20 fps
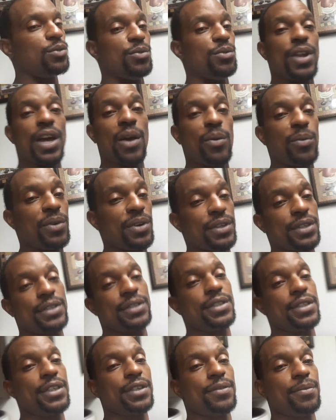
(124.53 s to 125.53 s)
You do not want to
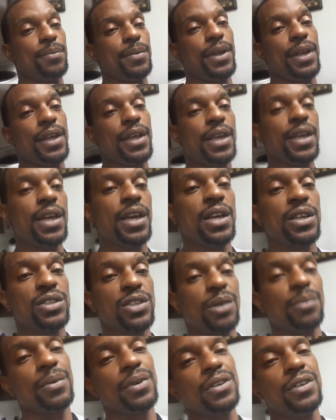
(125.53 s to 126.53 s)
get sick from that.
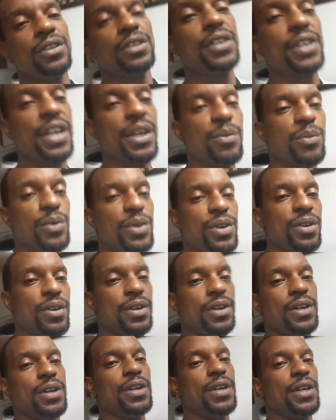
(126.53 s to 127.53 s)
So I'm gonna cook that
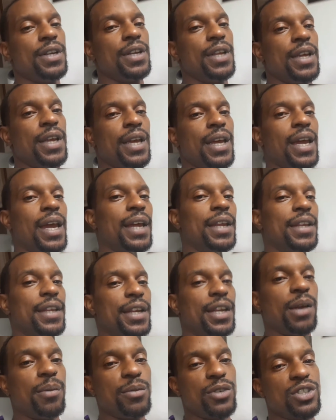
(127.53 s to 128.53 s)
real good, and
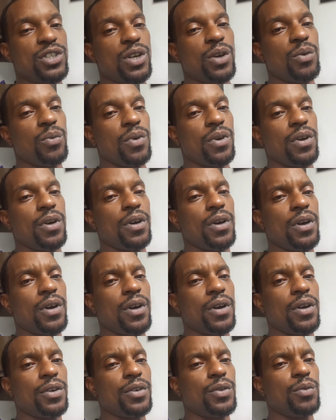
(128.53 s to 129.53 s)
then I'm gonna show
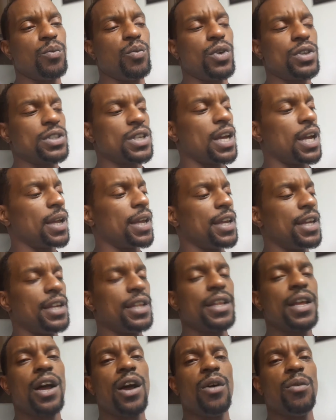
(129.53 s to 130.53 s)
uh, once I
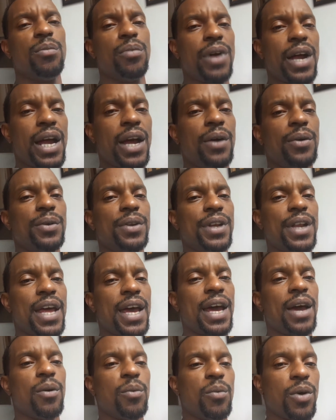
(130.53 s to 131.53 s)
get it all browned and
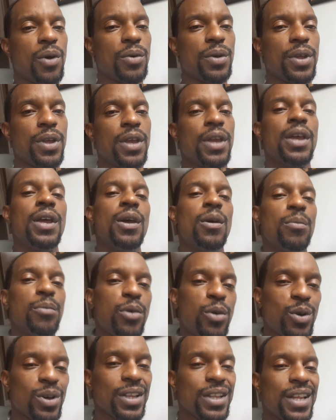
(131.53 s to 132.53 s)
how I want it,
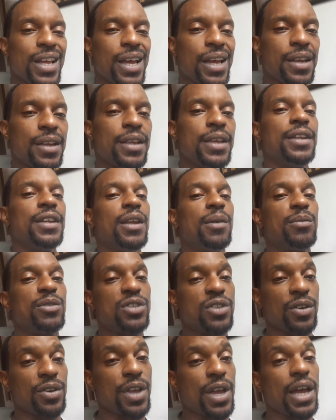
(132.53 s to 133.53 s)
pull it out. I'm
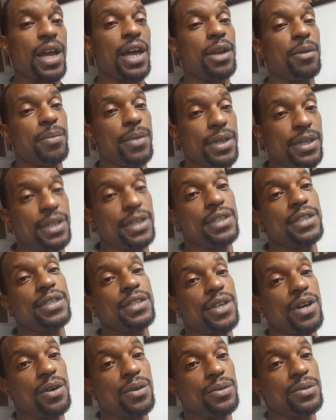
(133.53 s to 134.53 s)
gonna show y'all how to make that
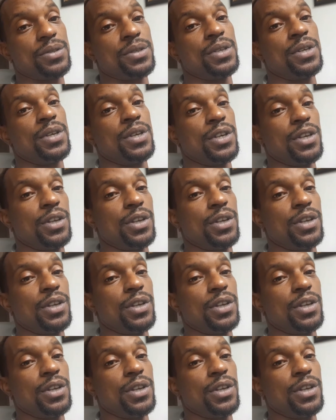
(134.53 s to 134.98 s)
sauce.